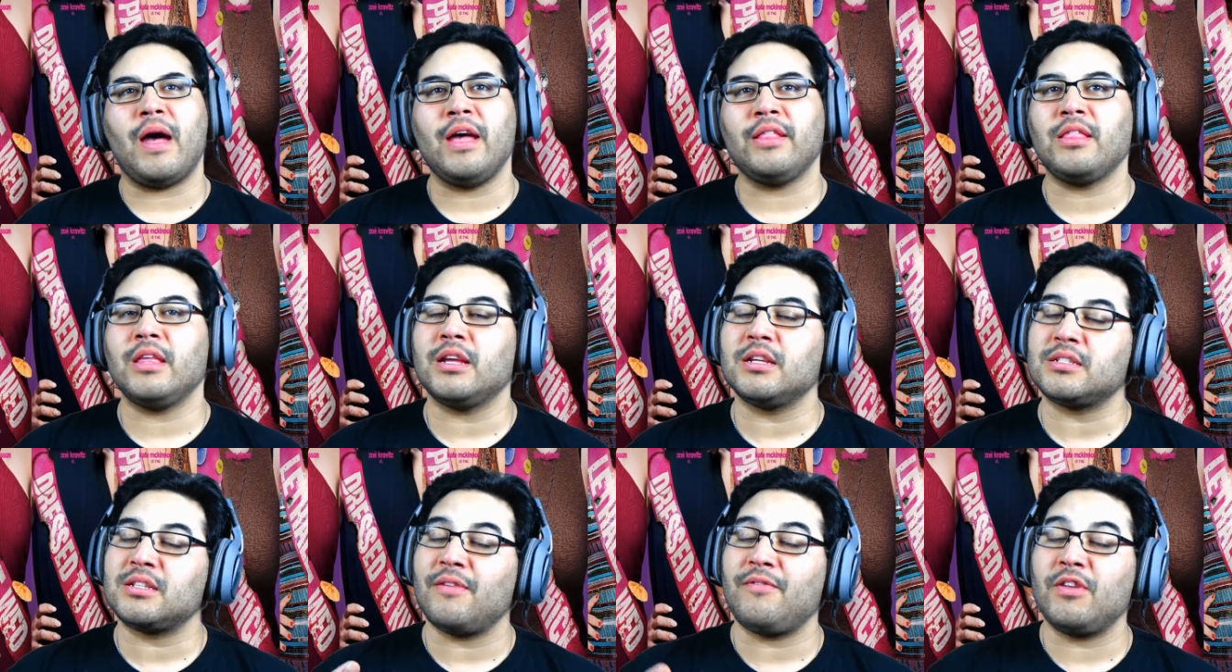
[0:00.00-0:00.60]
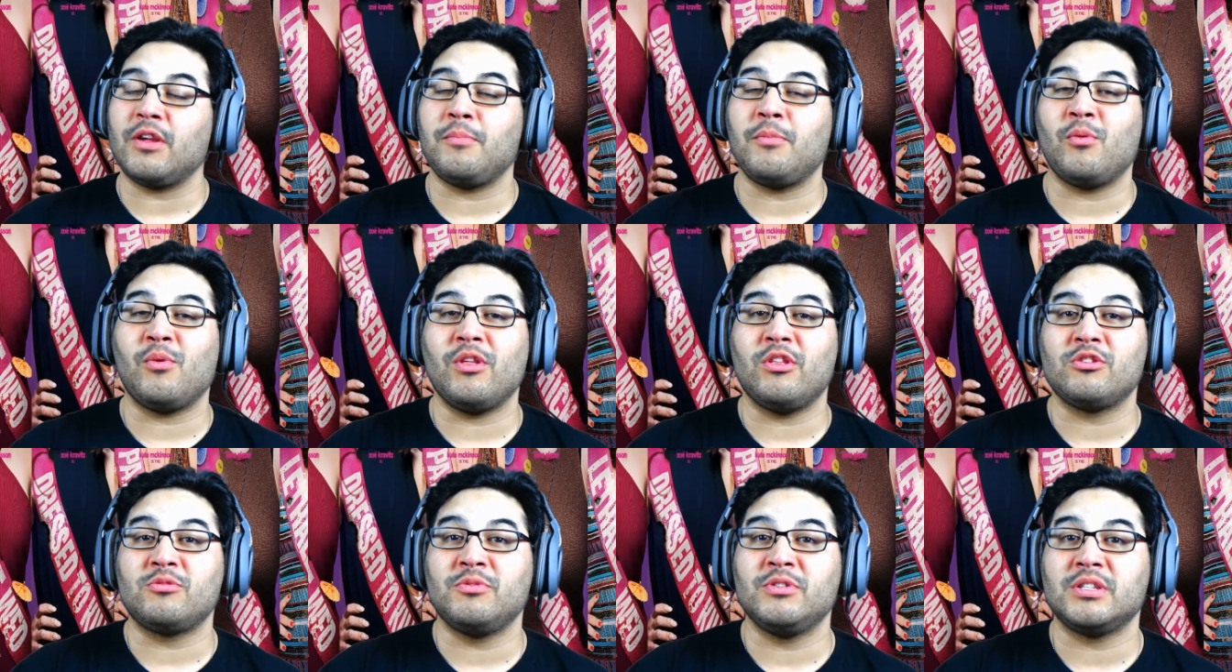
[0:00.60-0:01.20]
I think it's definitely gonna be
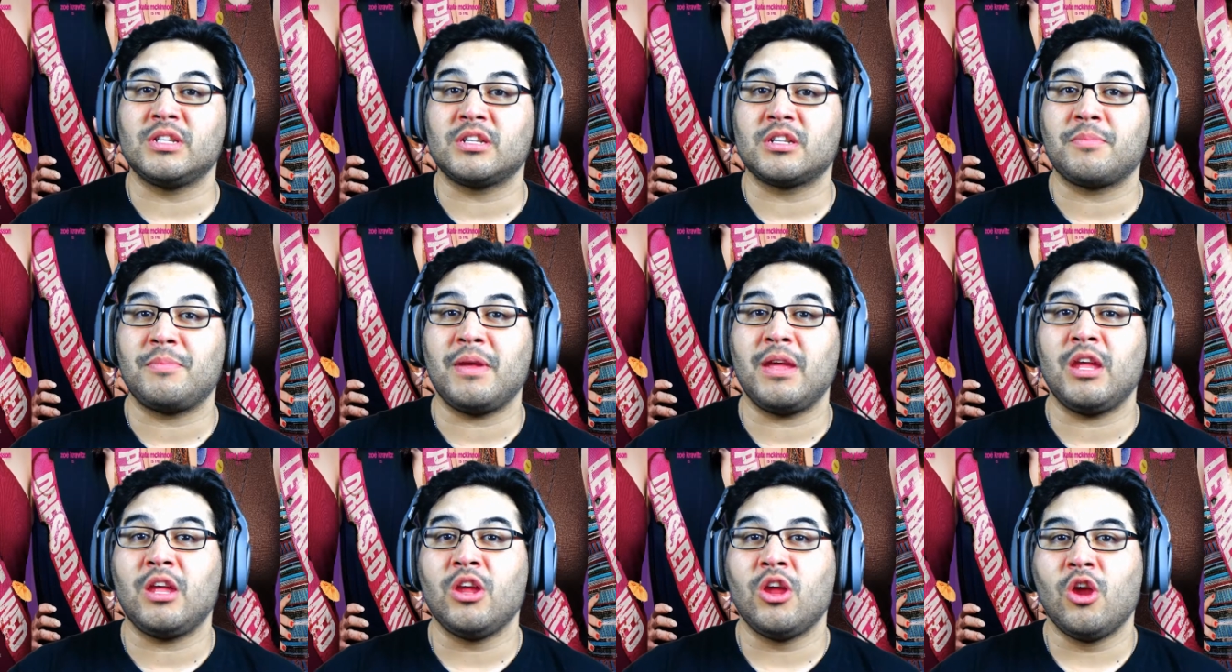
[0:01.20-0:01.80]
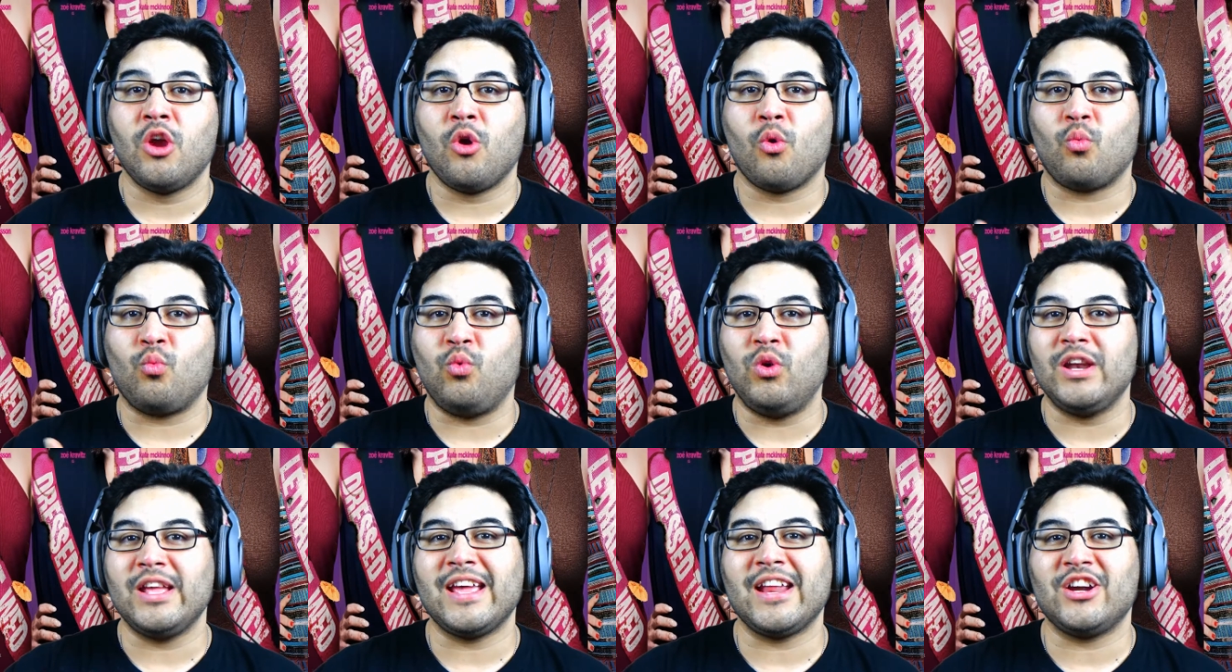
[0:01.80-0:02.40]
one of those movies that's gonna be
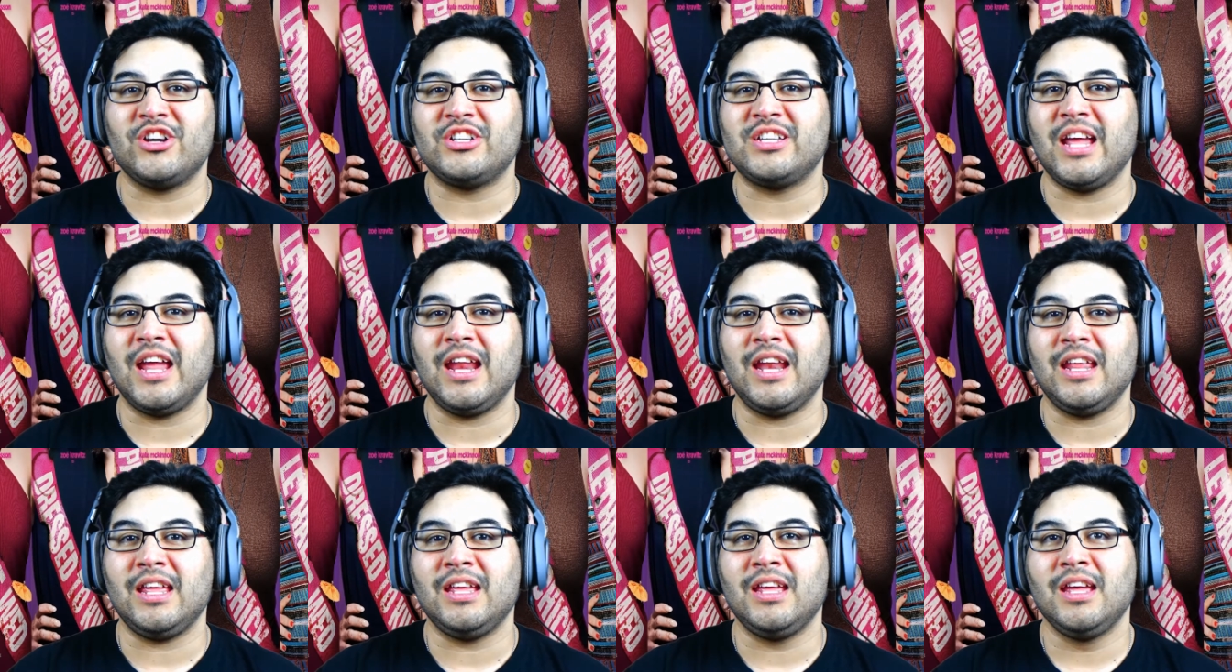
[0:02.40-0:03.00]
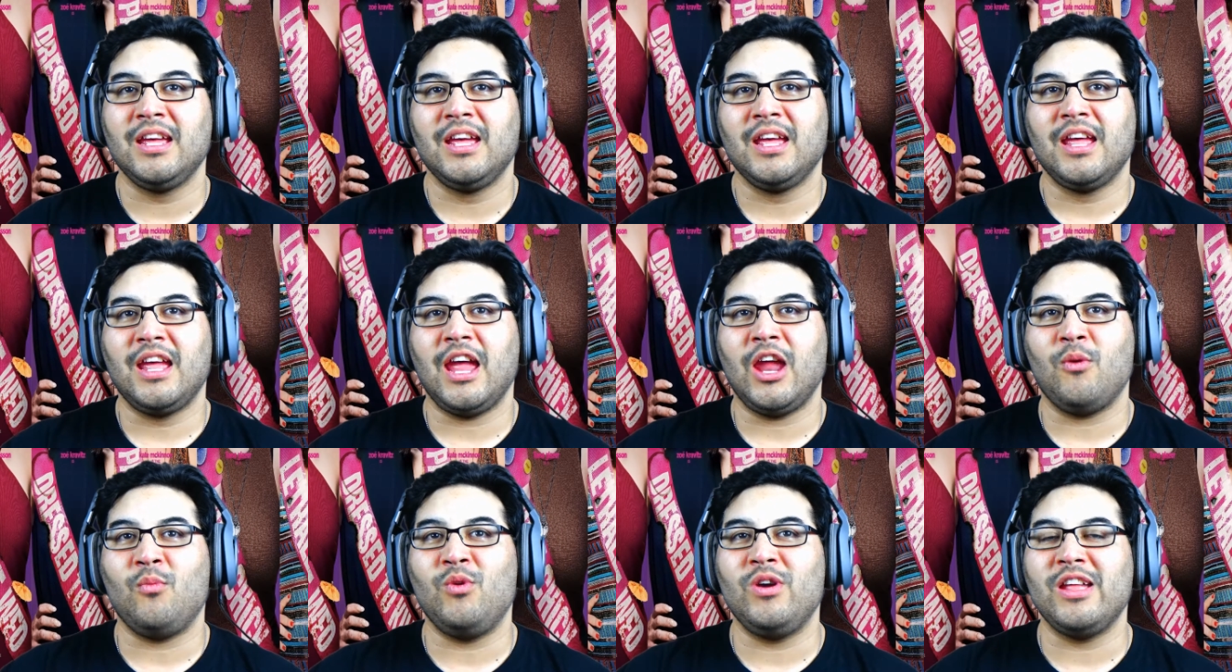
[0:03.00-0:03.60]
really entertaining
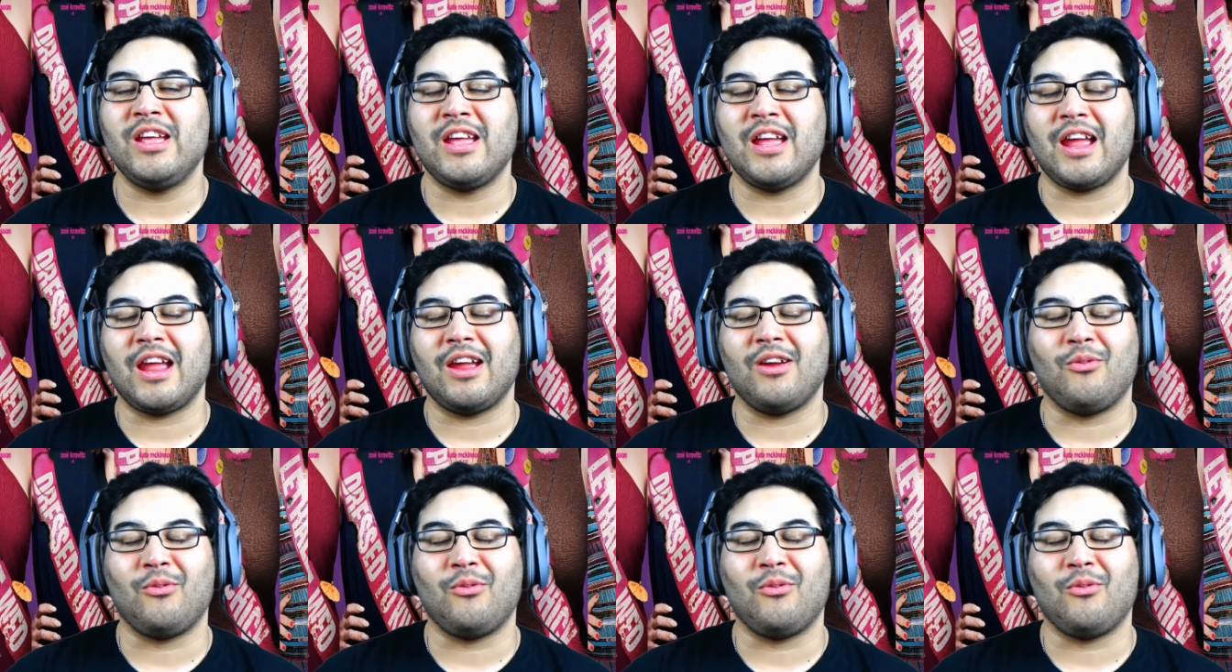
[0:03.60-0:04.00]
and really,